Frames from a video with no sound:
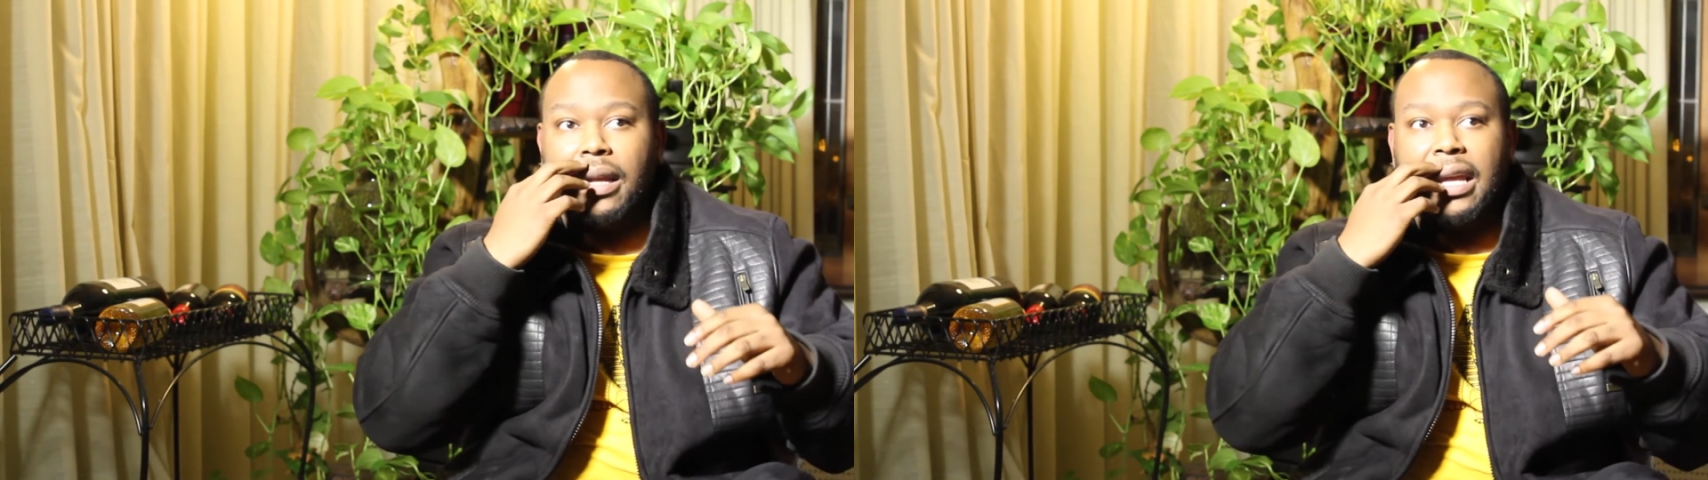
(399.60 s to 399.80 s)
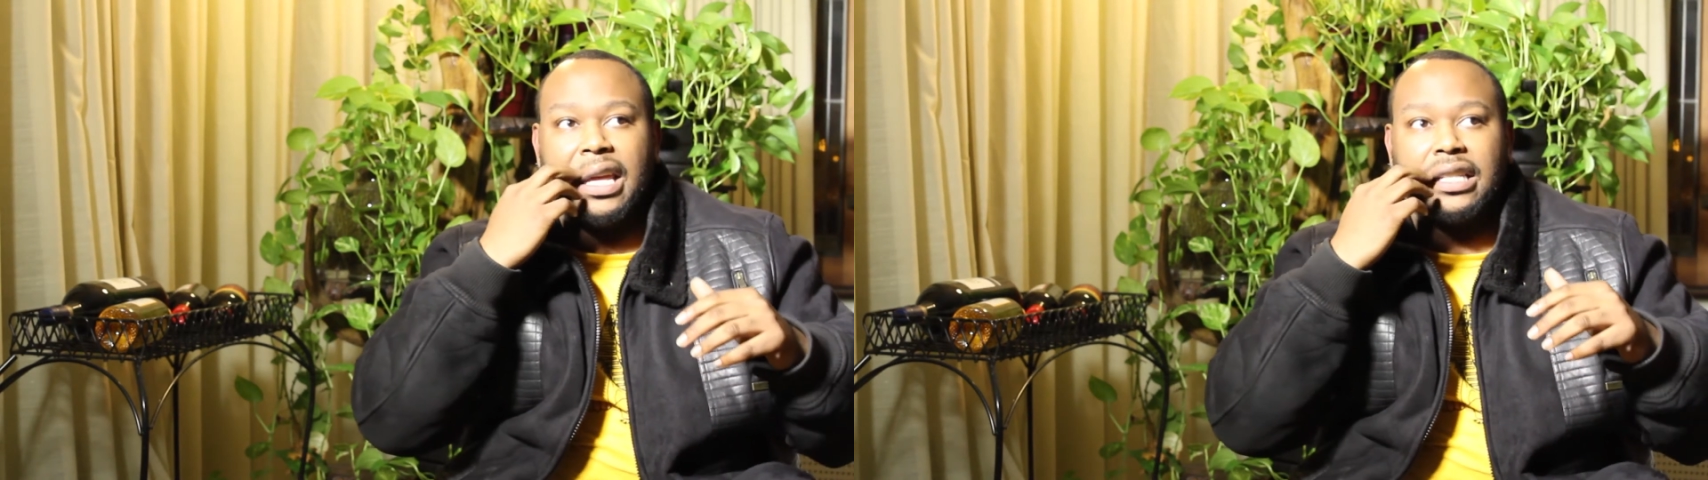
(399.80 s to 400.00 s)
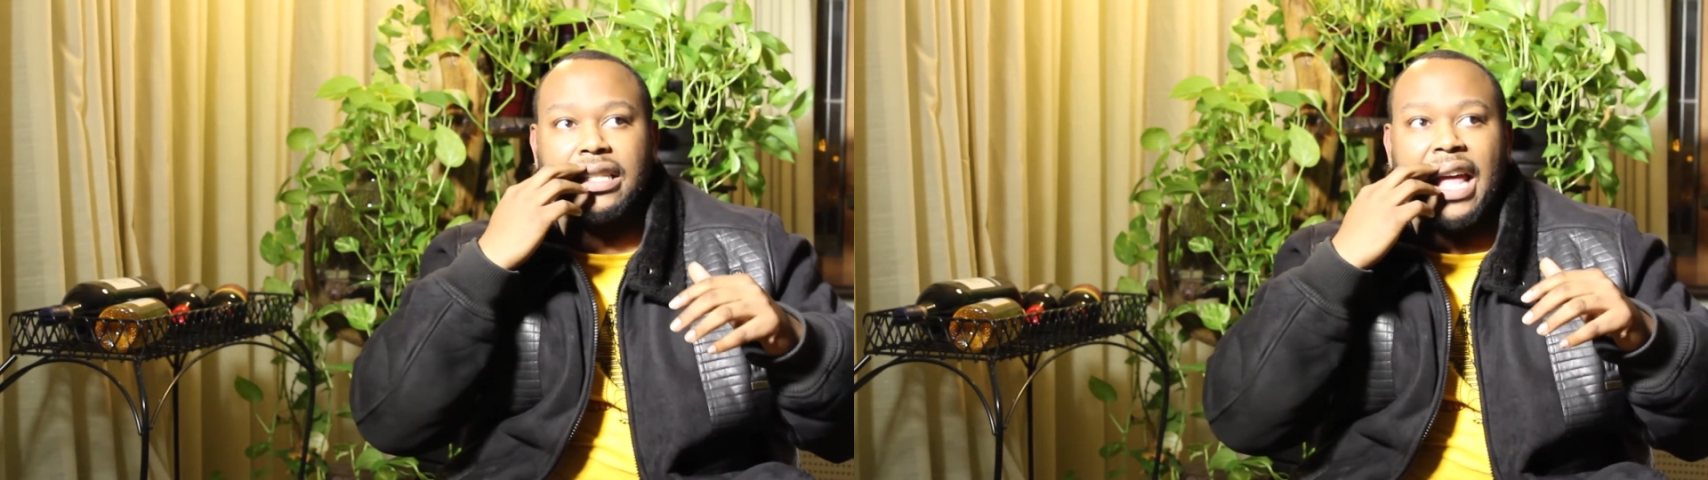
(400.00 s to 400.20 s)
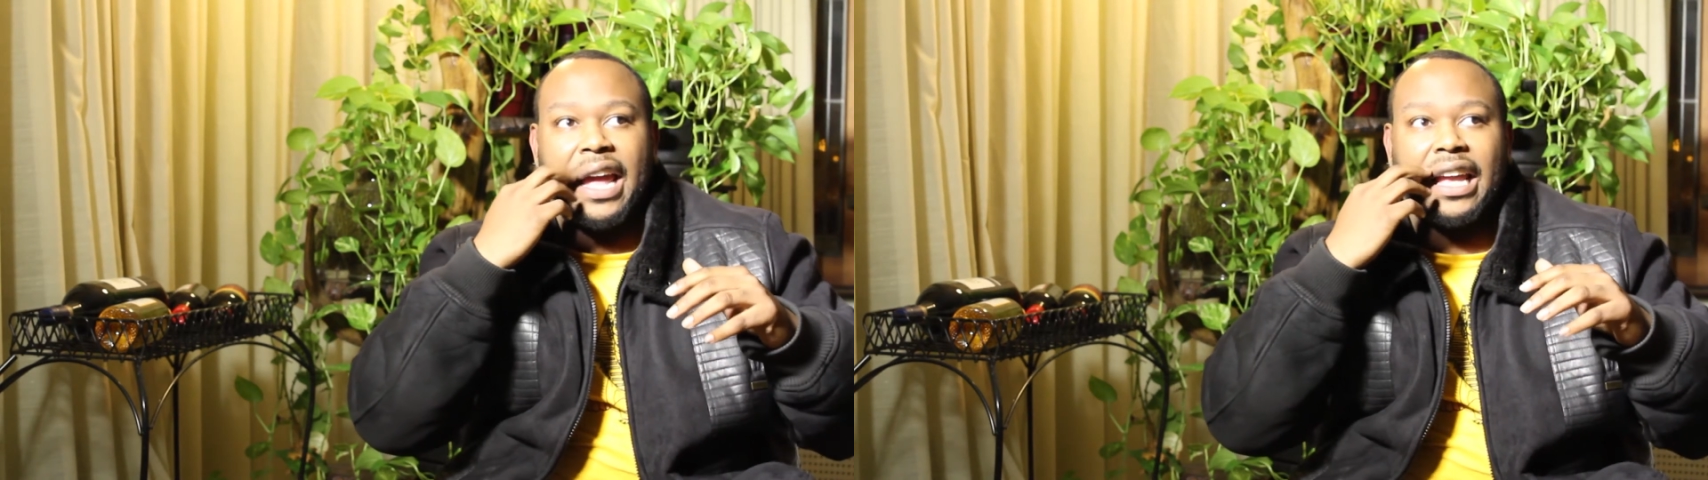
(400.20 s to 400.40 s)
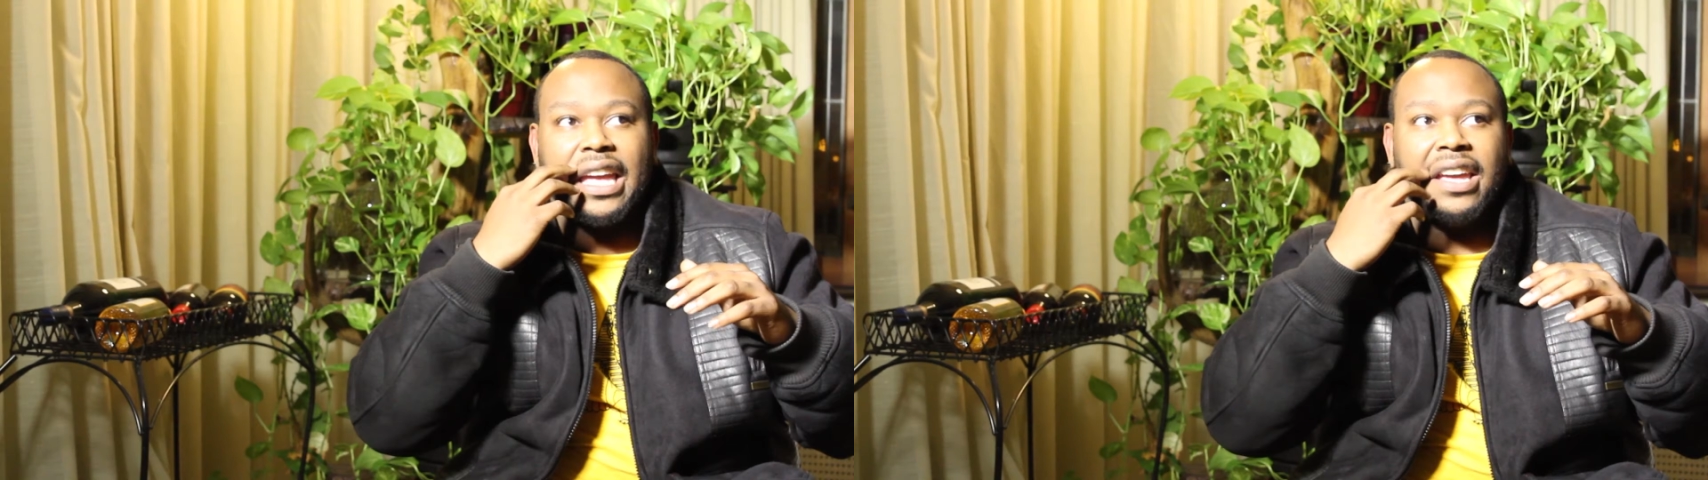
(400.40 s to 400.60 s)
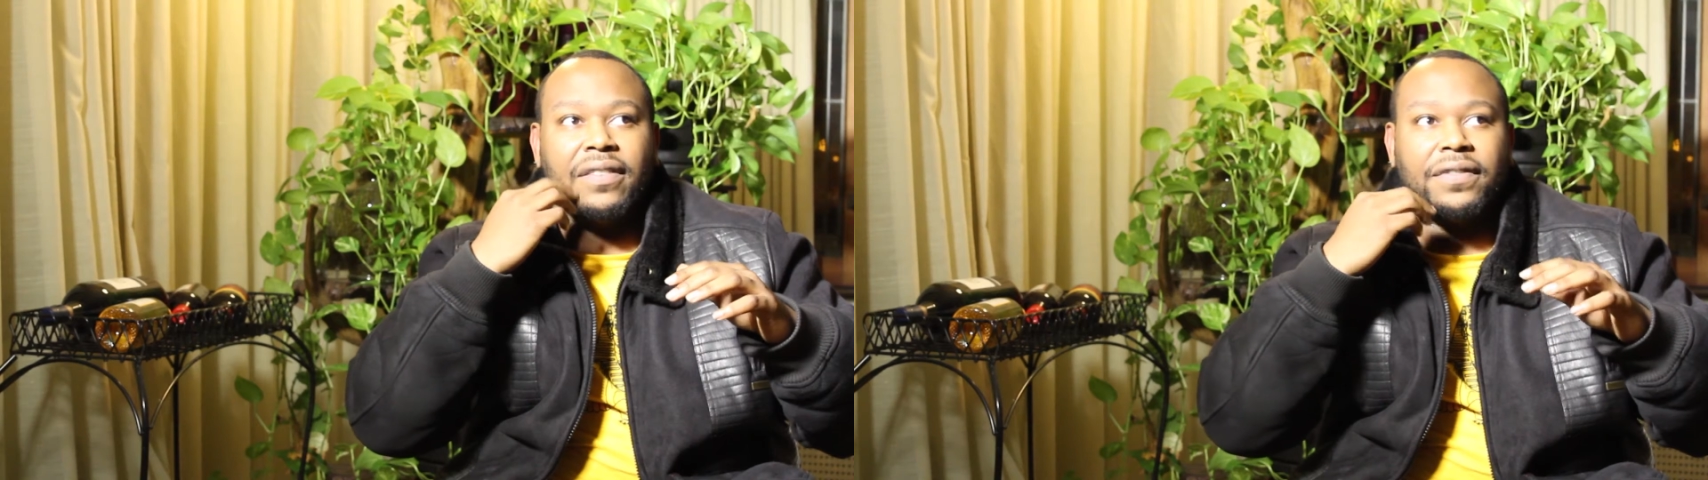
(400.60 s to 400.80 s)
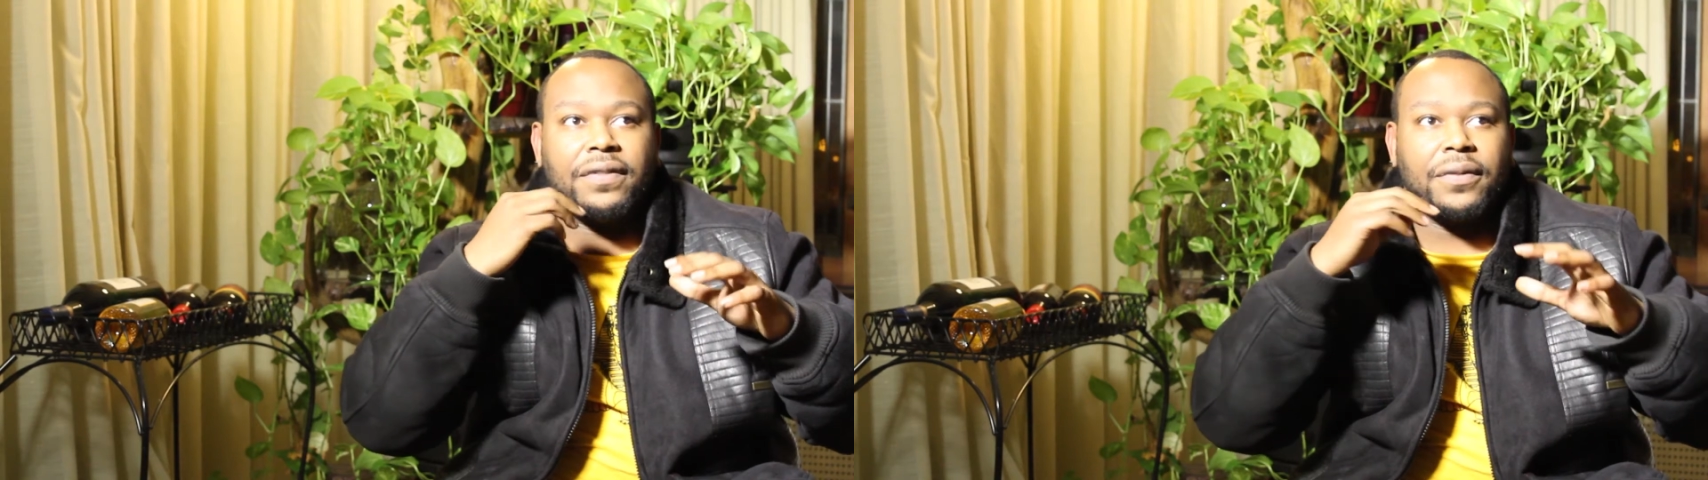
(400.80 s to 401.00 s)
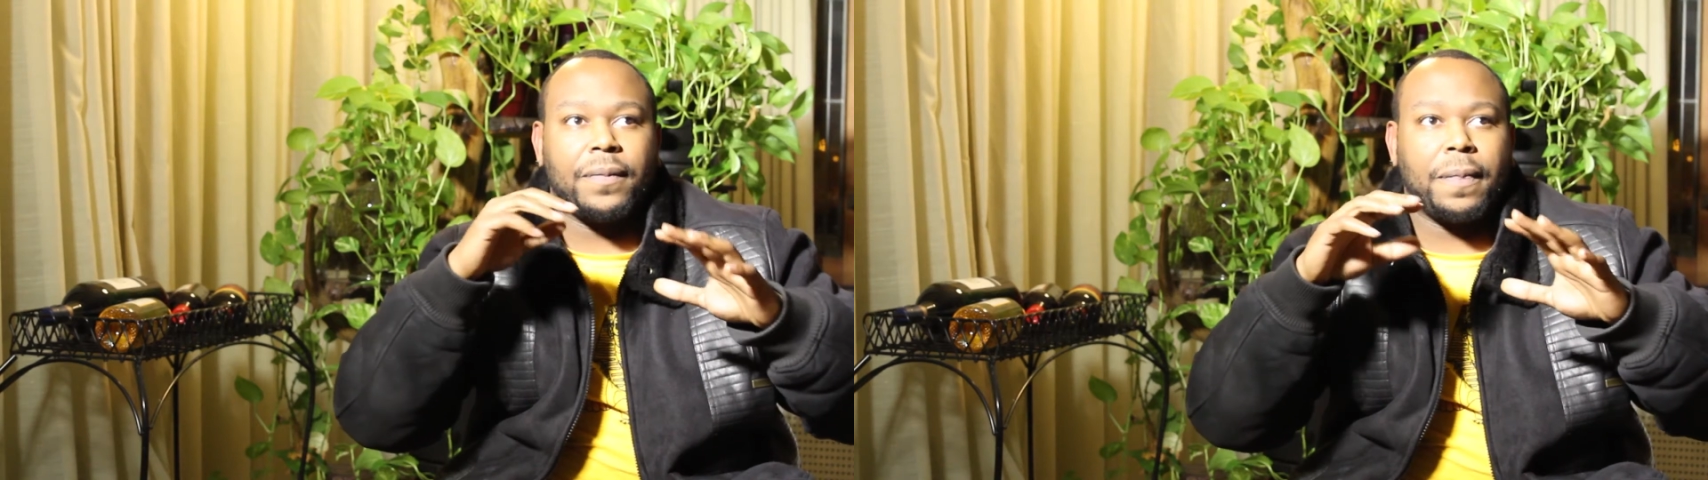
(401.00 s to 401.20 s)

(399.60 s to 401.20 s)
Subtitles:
is like, if